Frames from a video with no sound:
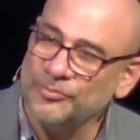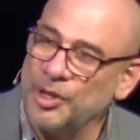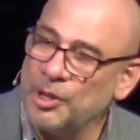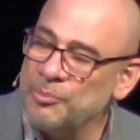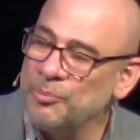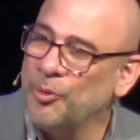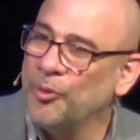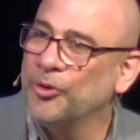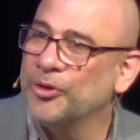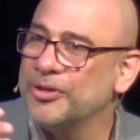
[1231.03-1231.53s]

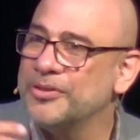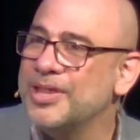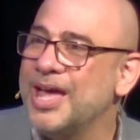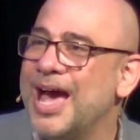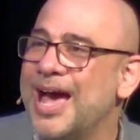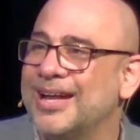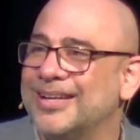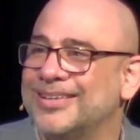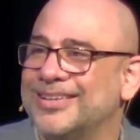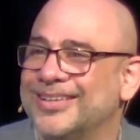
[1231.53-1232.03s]
More on
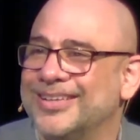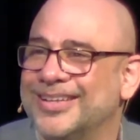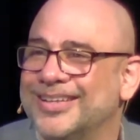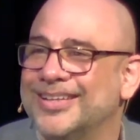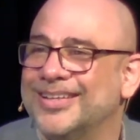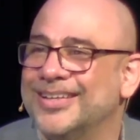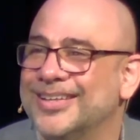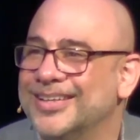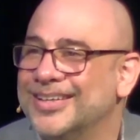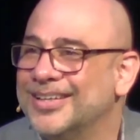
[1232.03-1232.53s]
that
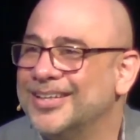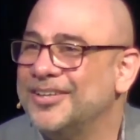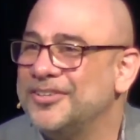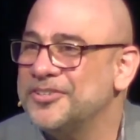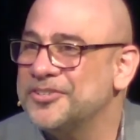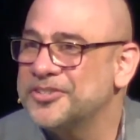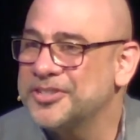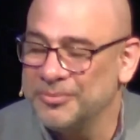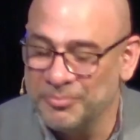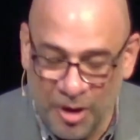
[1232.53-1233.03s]
in
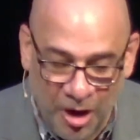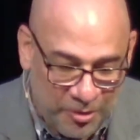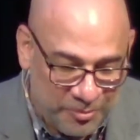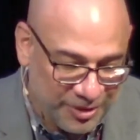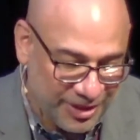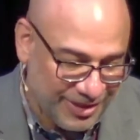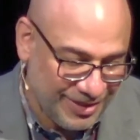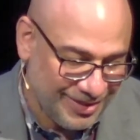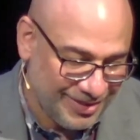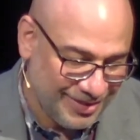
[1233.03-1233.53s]
just a
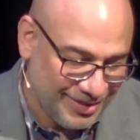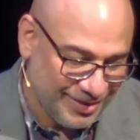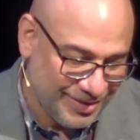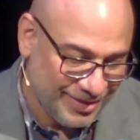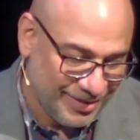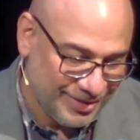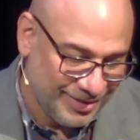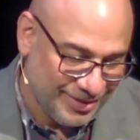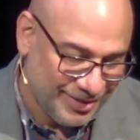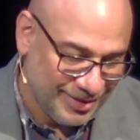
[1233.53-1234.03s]
moment.
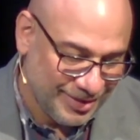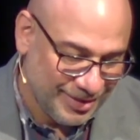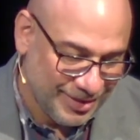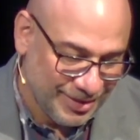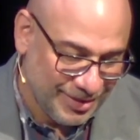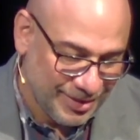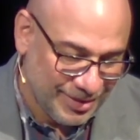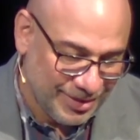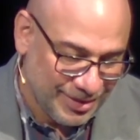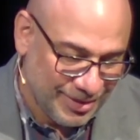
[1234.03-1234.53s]

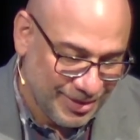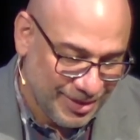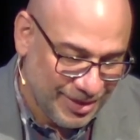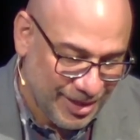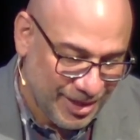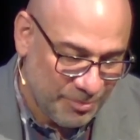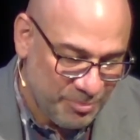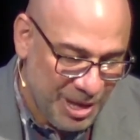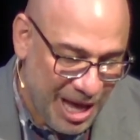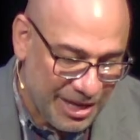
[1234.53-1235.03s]

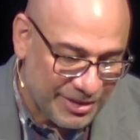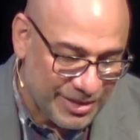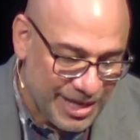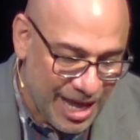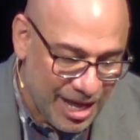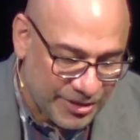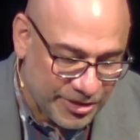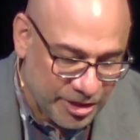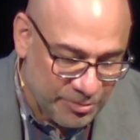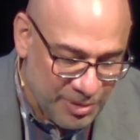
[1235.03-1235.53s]
And about
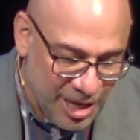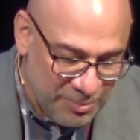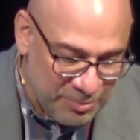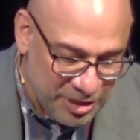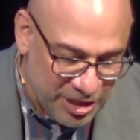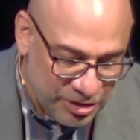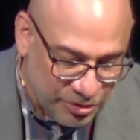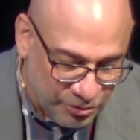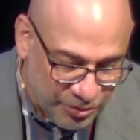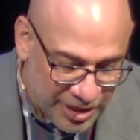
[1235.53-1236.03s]
now you may be
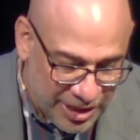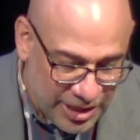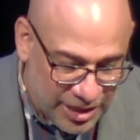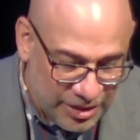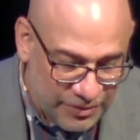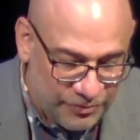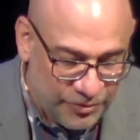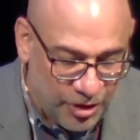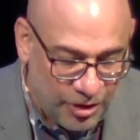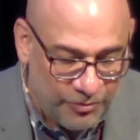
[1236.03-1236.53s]

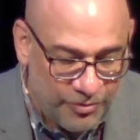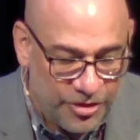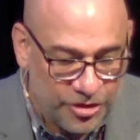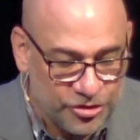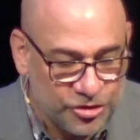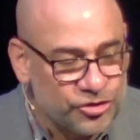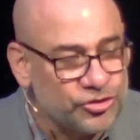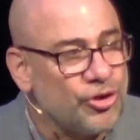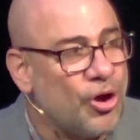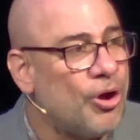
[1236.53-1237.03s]
grieved over the
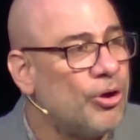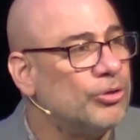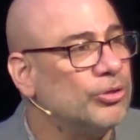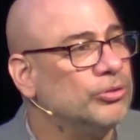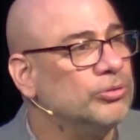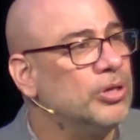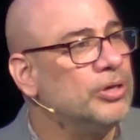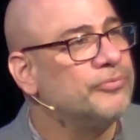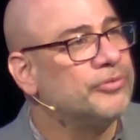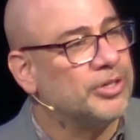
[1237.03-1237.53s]

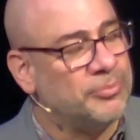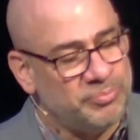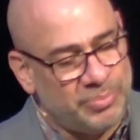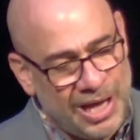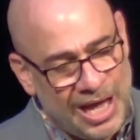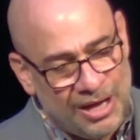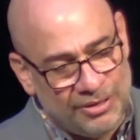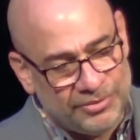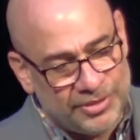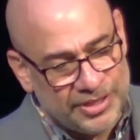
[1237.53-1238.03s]
sorrow of
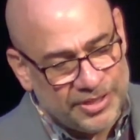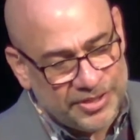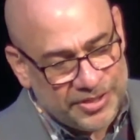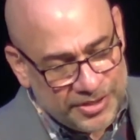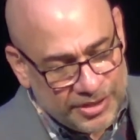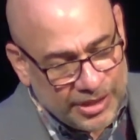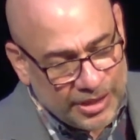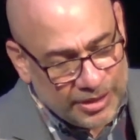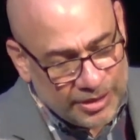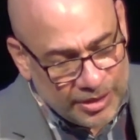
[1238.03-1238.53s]
compounding
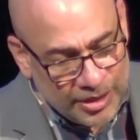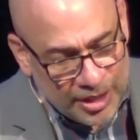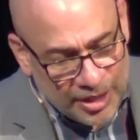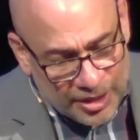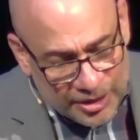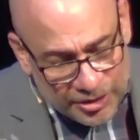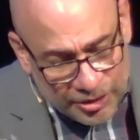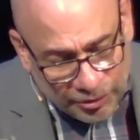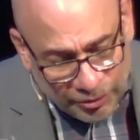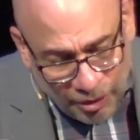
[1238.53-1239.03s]
sin,
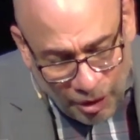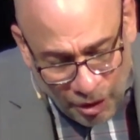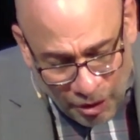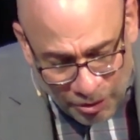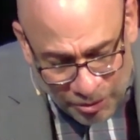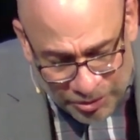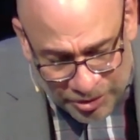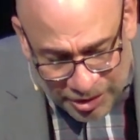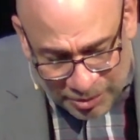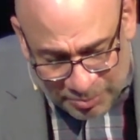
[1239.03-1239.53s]
your
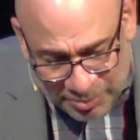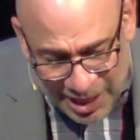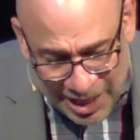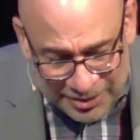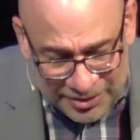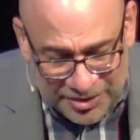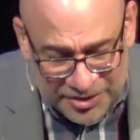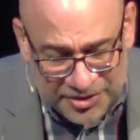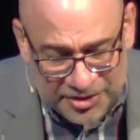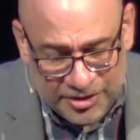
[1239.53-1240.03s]
own
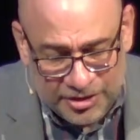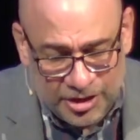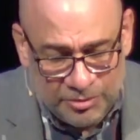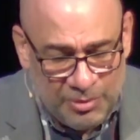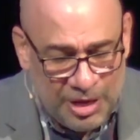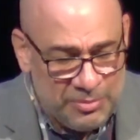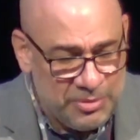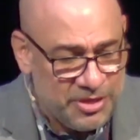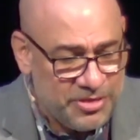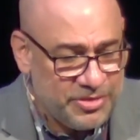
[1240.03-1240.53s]
compounding sin. You
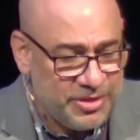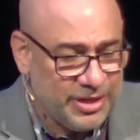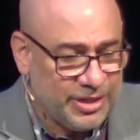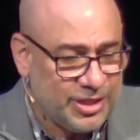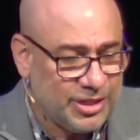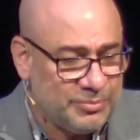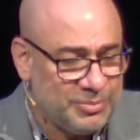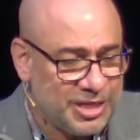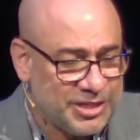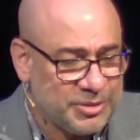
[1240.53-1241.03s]
may be
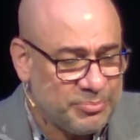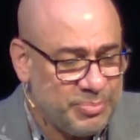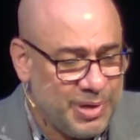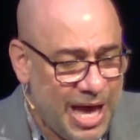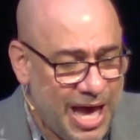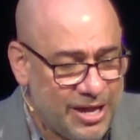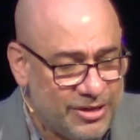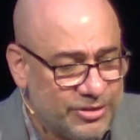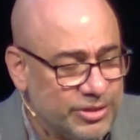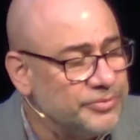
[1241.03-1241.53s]
thinking about the
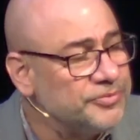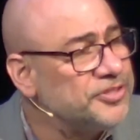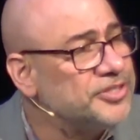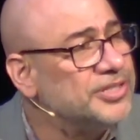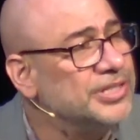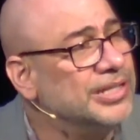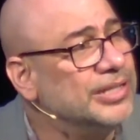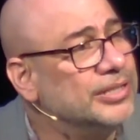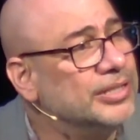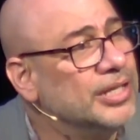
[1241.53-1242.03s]
pattern of
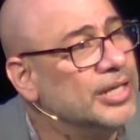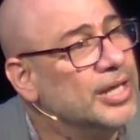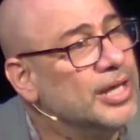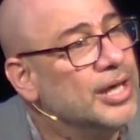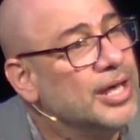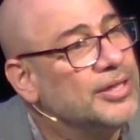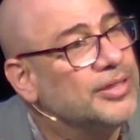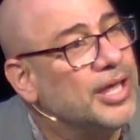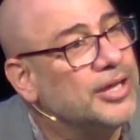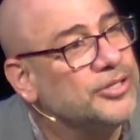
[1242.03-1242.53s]
sin
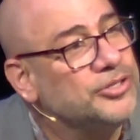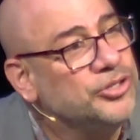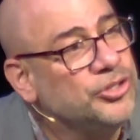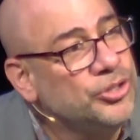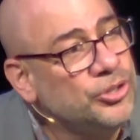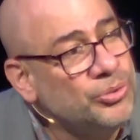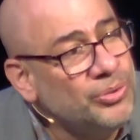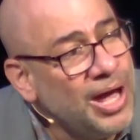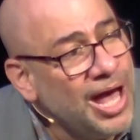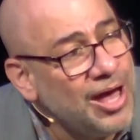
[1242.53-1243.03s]
that
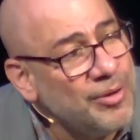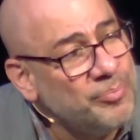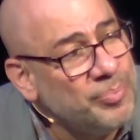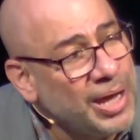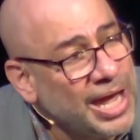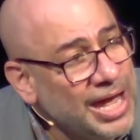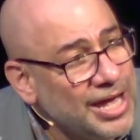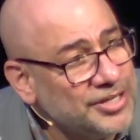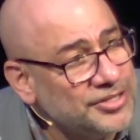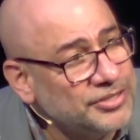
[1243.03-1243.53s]
you have
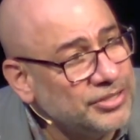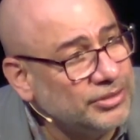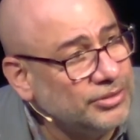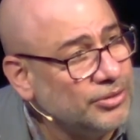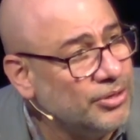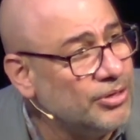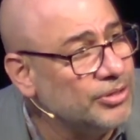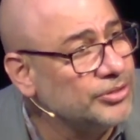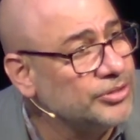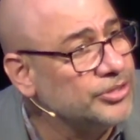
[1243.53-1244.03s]
passed
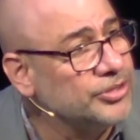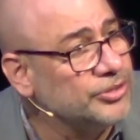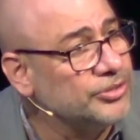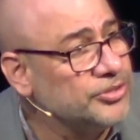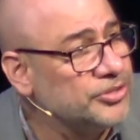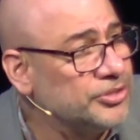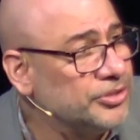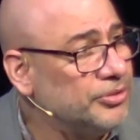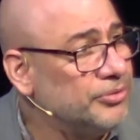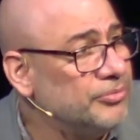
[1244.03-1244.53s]
along to your
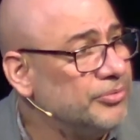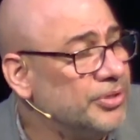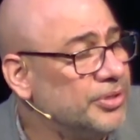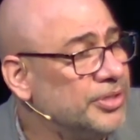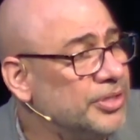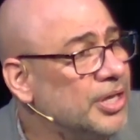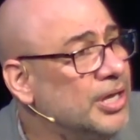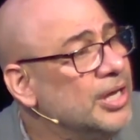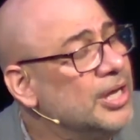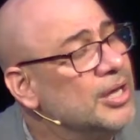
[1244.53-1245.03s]
children,
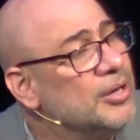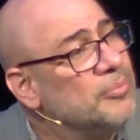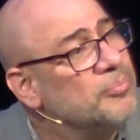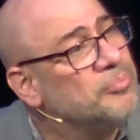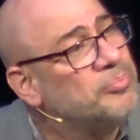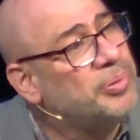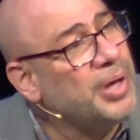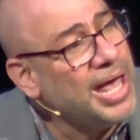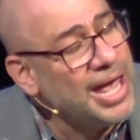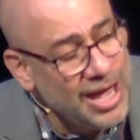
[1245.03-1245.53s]
the
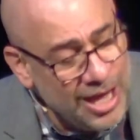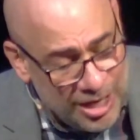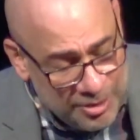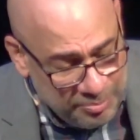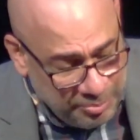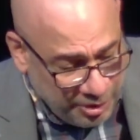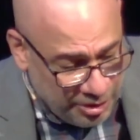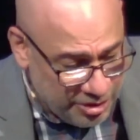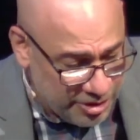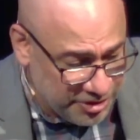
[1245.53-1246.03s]
bad
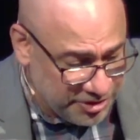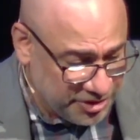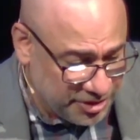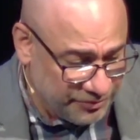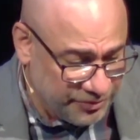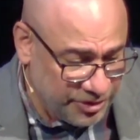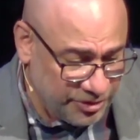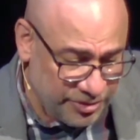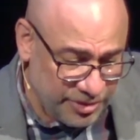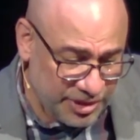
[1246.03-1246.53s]
parts of
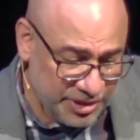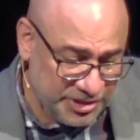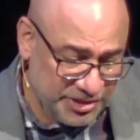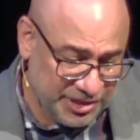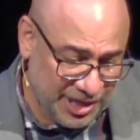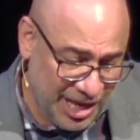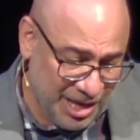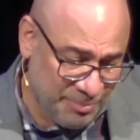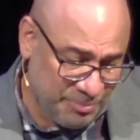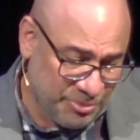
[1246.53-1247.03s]
your
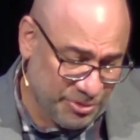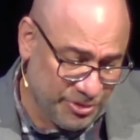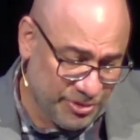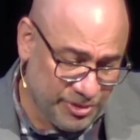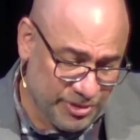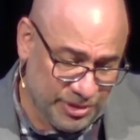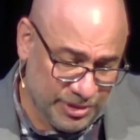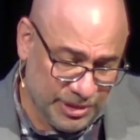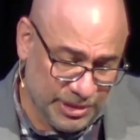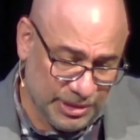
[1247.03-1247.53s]
example.
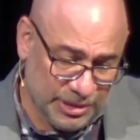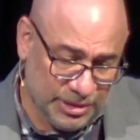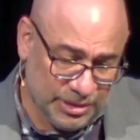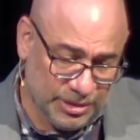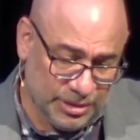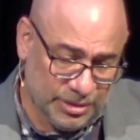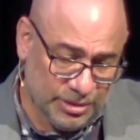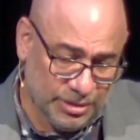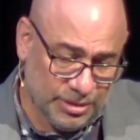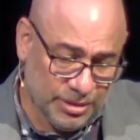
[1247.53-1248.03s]

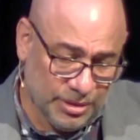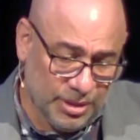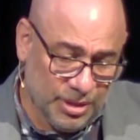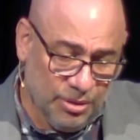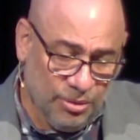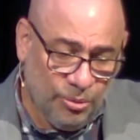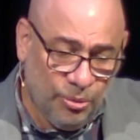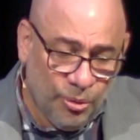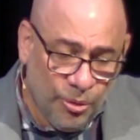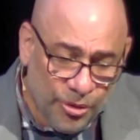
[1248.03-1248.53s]

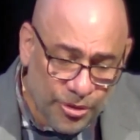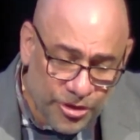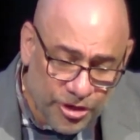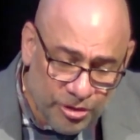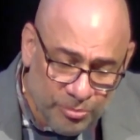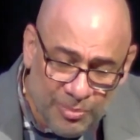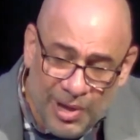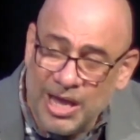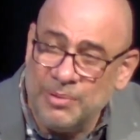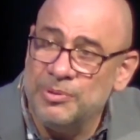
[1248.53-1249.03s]
Or you
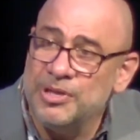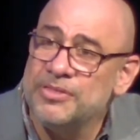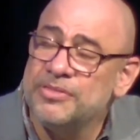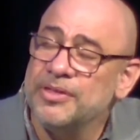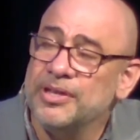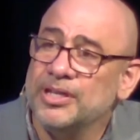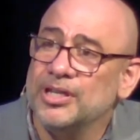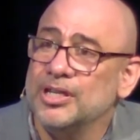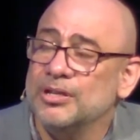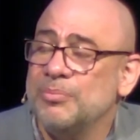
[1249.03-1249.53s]
may be
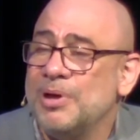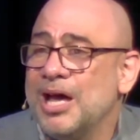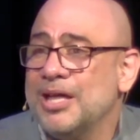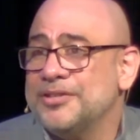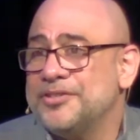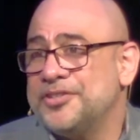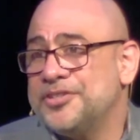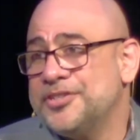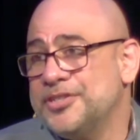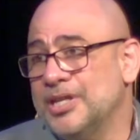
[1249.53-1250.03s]
thinking
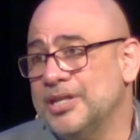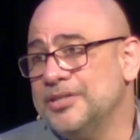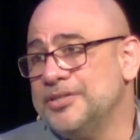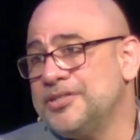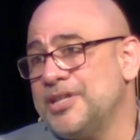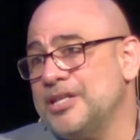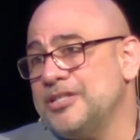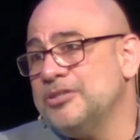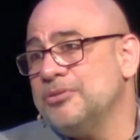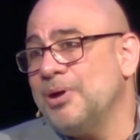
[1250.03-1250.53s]
about sins
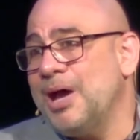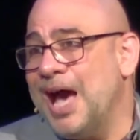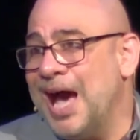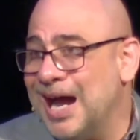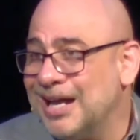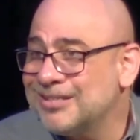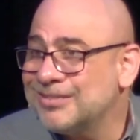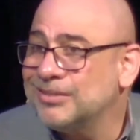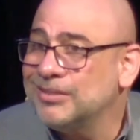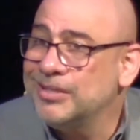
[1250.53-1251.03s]
that you
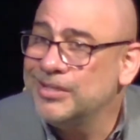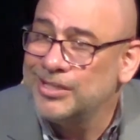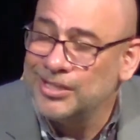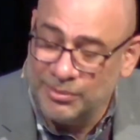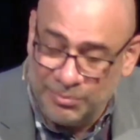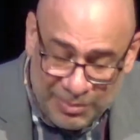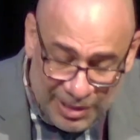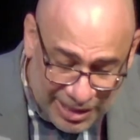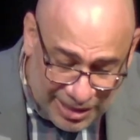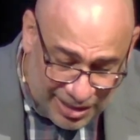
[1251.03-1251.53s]
actually
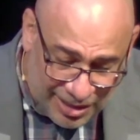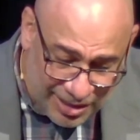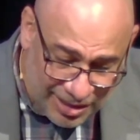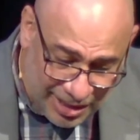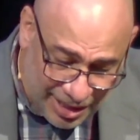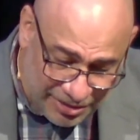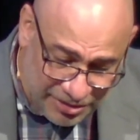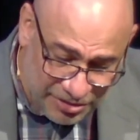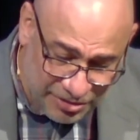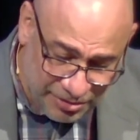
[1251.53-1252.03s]
committed
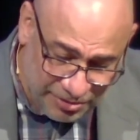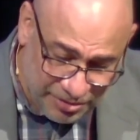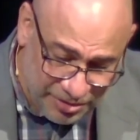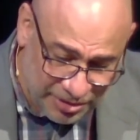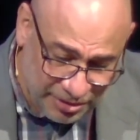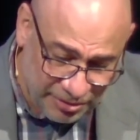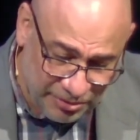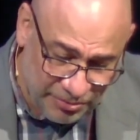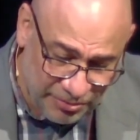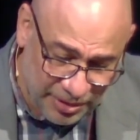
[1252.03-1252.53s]
against your
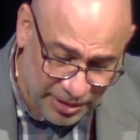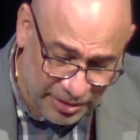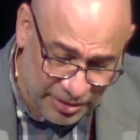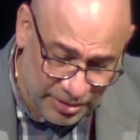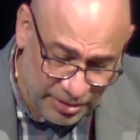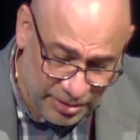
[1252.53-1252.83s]
children.